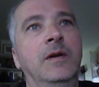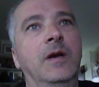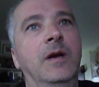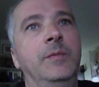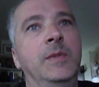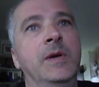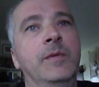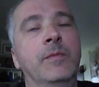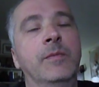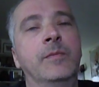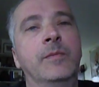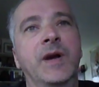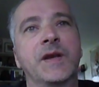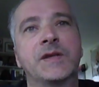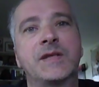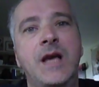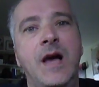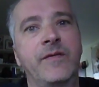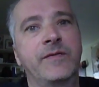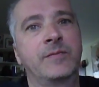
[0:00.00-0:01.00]
I mean,
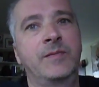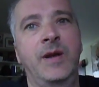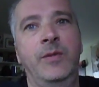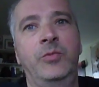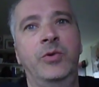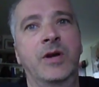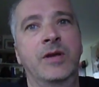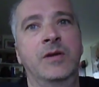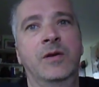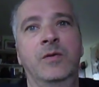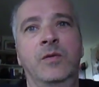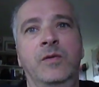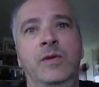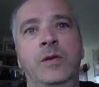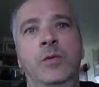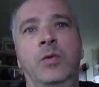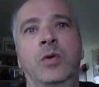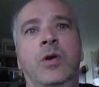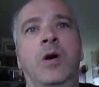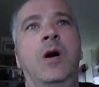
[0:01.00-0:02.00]
myself and my brother,
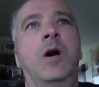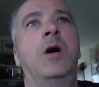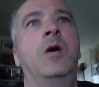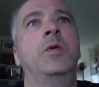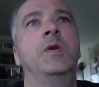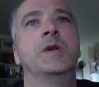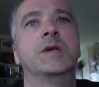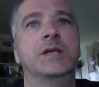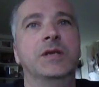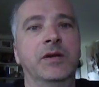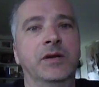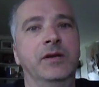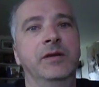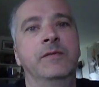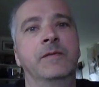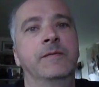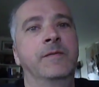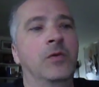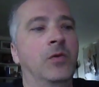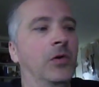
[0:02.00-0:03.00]
we were always
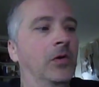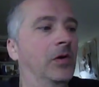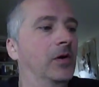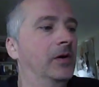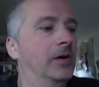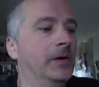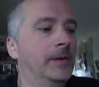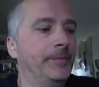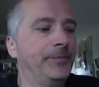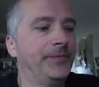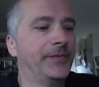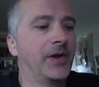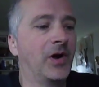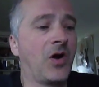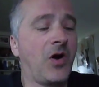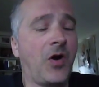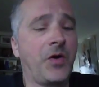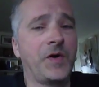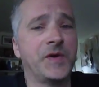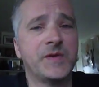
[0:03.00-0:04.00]
looking for the
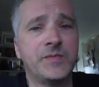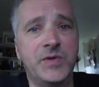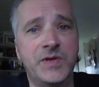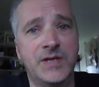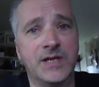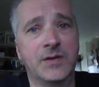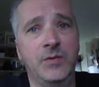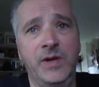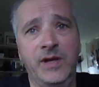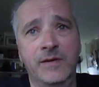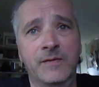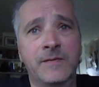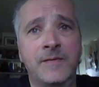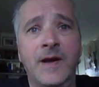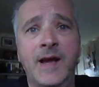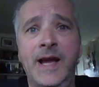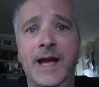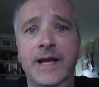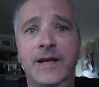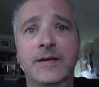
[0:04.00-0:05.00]
hardest music we could
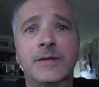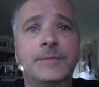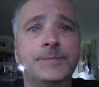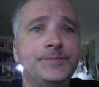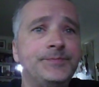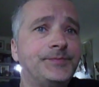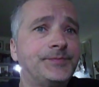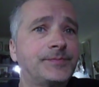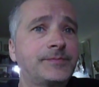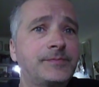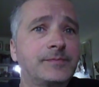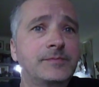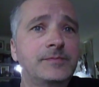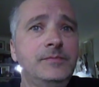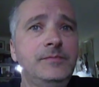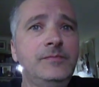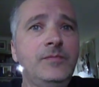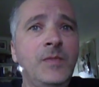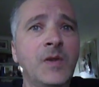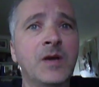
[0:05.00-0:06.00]
find.
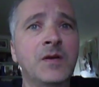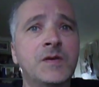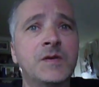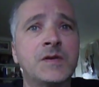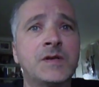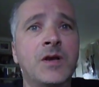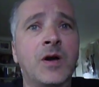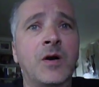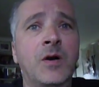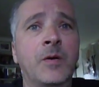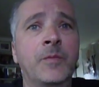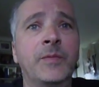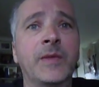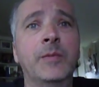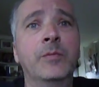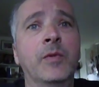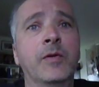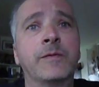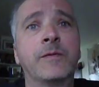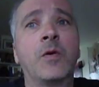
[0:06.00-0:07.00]
So
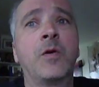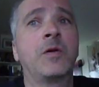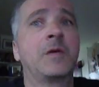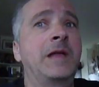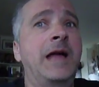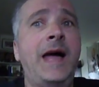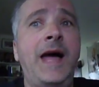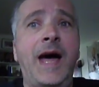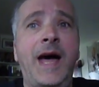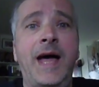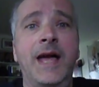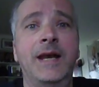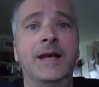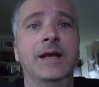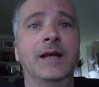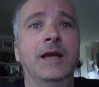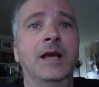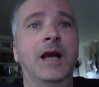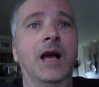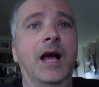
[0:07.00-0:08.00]
before that,
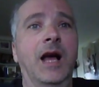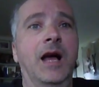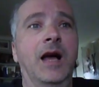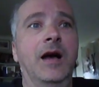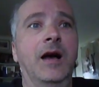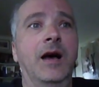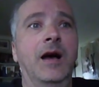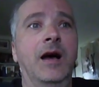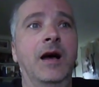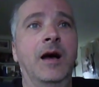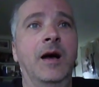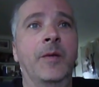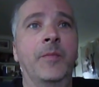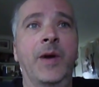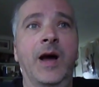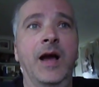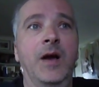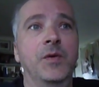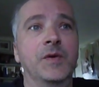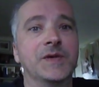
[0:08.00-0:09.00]
um,
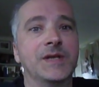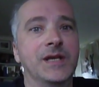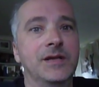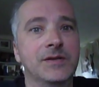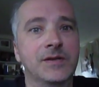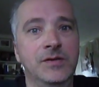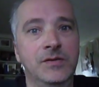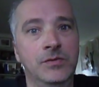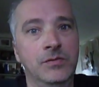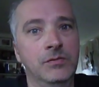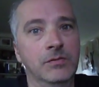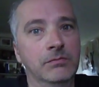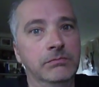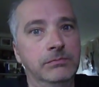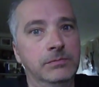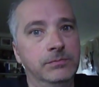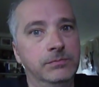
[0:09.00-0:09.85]
I was into